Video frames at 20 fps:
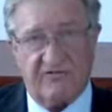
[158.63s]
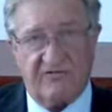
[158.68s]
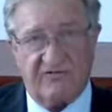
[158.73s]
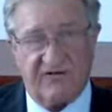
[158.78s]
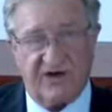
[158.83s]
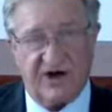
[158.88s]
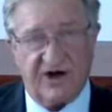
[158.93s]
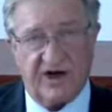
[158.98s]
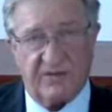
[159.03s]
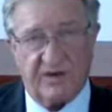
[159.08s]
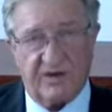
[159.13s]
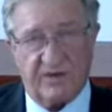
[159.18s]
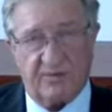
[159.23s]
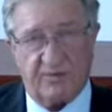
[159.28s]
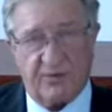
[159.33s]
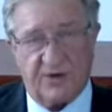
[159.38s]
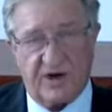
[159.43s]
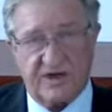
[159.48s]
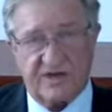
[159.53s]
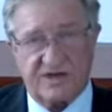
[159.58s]
Freedom of the
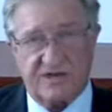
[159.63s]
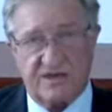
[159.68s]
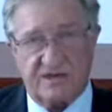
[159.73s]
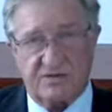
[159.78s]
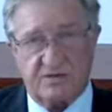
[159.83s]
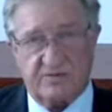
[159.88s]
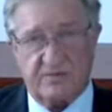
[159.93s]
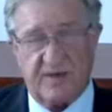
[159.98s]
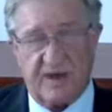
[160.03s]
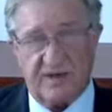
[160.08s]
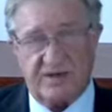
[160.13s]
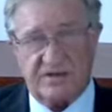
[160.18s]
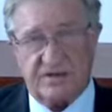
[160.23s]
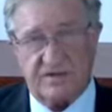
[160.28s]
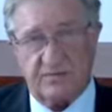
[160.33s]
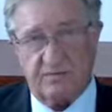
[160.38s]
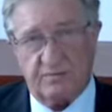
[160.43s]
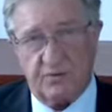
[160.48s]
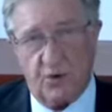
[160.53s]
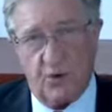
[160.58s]
press is the most
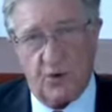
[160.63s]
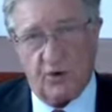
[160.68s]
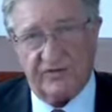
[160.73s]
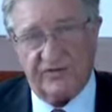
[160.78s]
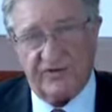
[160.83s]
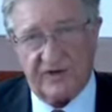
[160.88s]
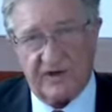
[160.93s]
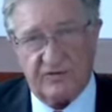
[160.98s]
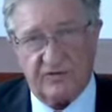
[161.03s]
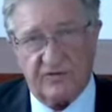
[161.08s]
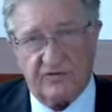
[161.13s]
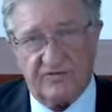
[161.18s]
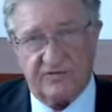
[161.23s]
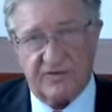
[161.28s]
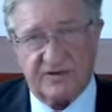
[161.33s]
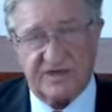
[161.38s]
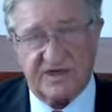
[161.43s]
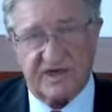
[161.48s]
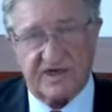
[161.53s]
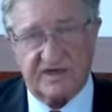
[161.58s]
important thing we've
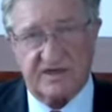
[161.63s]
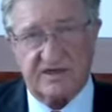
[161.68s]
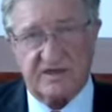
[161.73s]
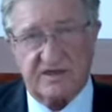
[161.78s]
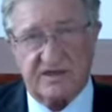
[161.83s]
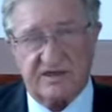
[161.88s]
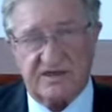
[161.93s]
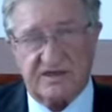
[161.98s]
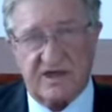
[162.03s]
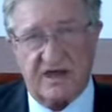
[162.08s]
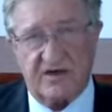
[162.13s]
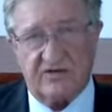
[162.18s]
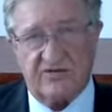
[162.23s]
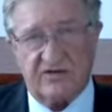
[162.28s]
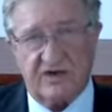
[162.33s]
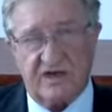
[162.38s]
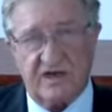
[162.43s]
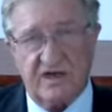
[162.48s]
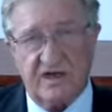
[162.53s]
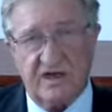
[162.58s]
protected in this
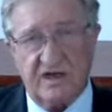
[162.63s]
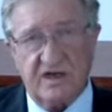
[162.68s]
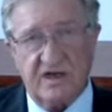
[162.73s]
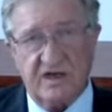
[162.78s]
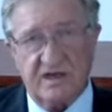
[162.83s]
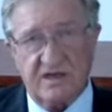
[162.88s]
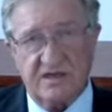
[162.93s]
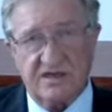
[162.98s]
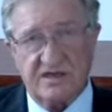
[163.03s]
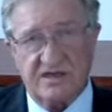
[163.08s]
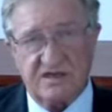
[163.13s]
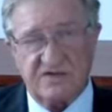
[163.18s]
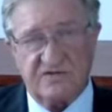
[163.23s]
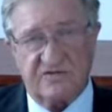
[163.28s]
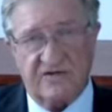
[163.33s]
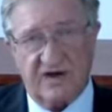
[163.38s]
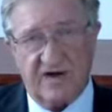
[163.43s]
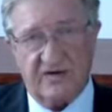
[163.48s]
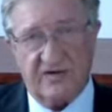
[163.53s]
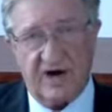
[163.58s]
country since
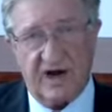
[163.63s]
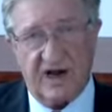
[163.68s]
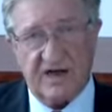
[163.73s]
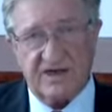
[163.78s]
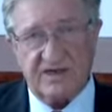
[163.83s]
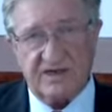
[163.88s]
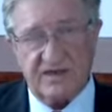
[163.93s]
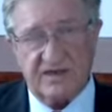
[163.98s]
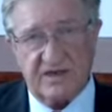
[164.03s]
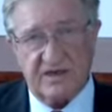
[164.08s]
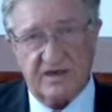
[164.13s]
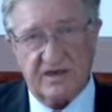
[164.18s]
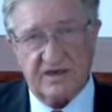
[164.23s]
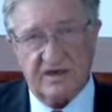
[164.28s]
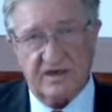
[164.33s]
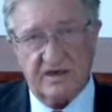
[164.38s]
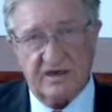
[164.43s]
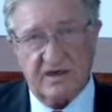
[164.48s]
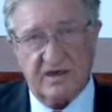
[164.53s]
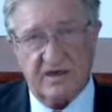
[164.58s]
Federation, and
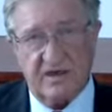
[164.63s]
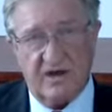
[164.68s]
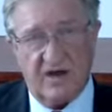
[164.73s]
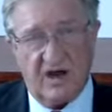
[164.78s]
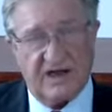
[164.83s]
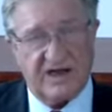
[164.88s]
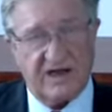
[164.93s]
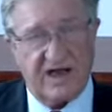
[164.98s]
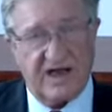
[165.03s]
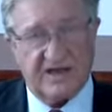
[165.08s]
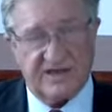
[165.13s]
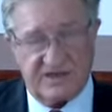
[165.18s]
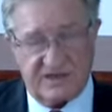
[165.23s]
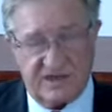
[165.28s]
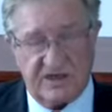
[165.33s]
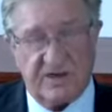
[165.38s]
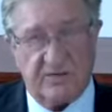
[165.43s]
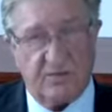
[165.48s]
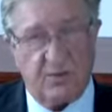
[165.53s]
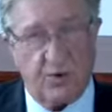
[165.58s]
I can't
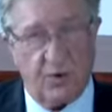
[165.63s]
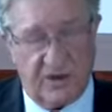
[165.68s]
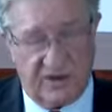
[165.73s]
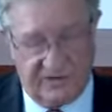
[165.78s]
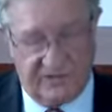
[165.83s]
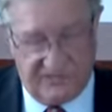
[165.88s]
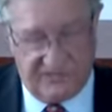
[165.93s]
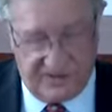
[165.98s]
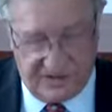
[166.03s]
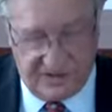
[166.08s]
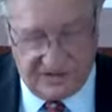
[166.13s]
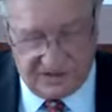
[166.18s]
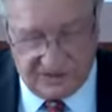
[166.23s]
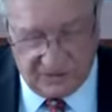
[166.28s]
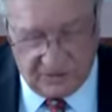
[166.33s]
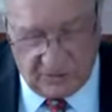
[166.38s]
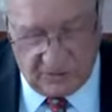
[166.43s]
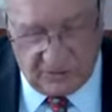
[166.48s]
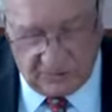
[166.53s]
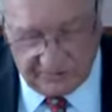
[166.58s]
see the point of this at
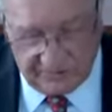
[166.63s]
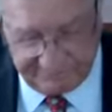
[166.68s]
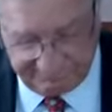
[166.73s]
all.